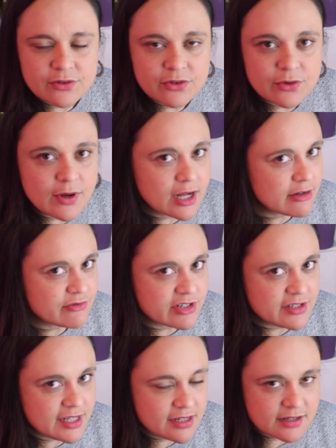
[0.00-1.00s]

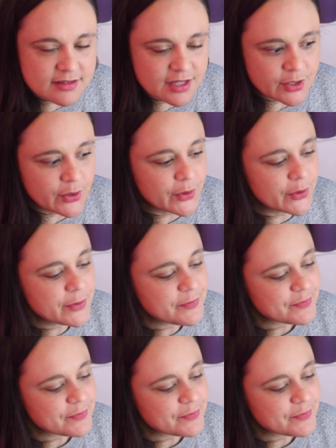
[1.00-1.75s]
200 years ago,